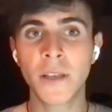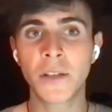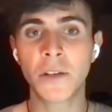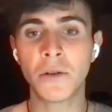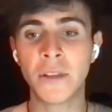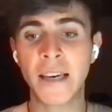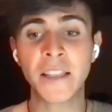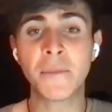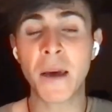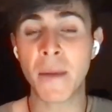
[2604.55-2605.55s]
So
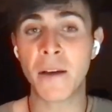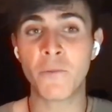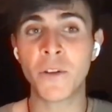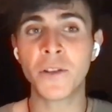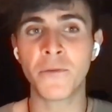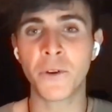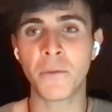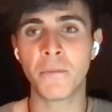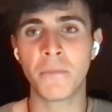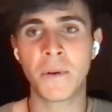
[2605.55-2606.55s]
that is my main reason
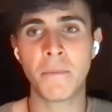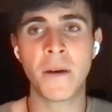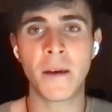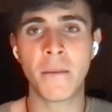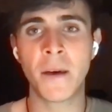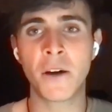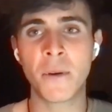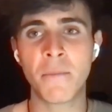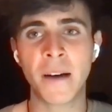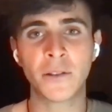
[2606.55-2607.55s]
for
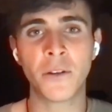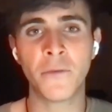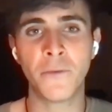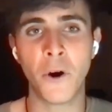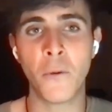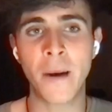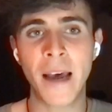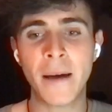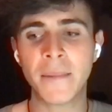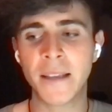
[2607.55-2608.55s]
becoming part of
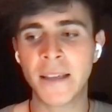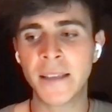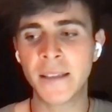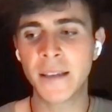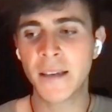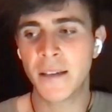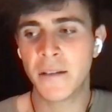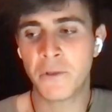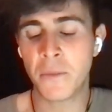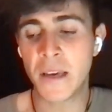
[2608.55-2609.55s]
OpenUp. That is,
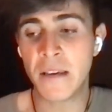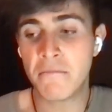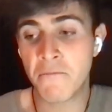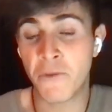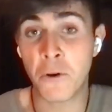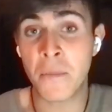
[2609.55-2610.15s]
for me,